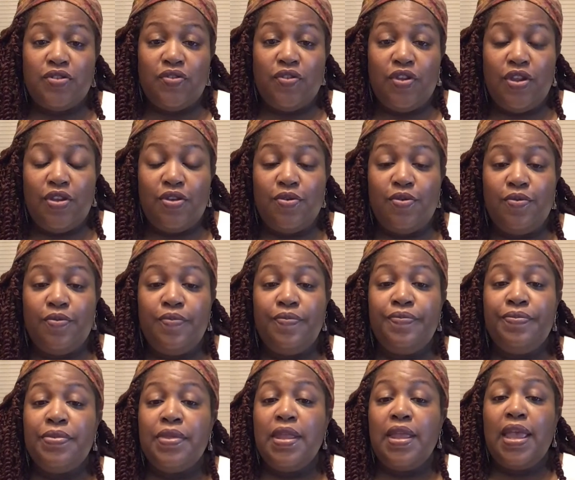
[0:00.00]
for you
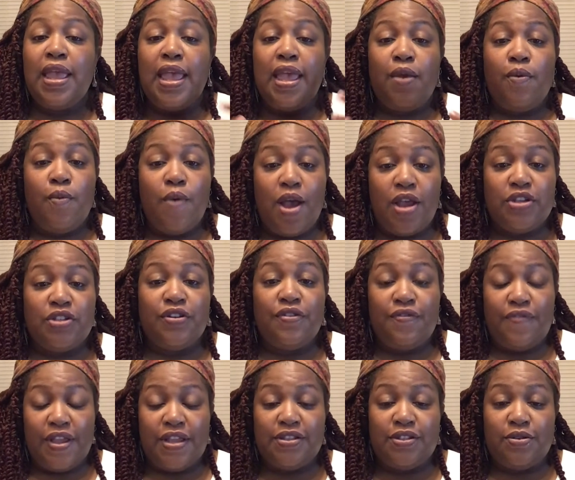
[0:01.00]
and wash your
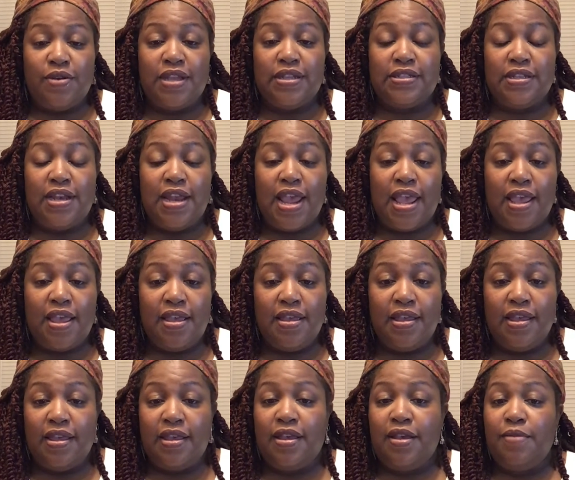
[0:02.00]
face twice a day.
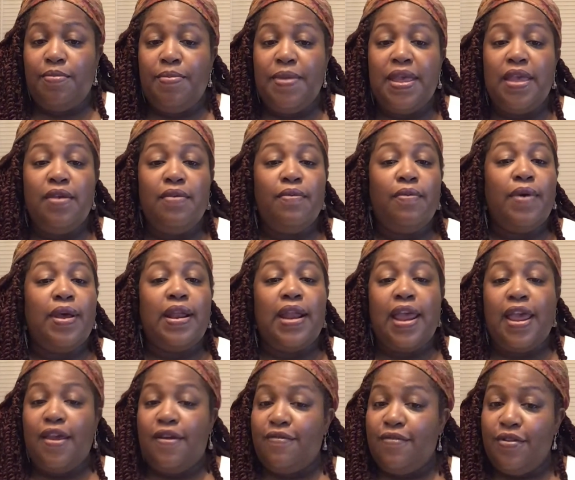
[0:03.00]
It could be
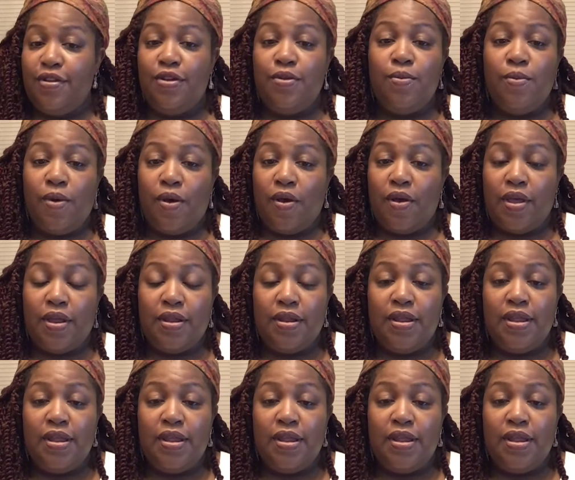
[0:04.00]
whatever you want.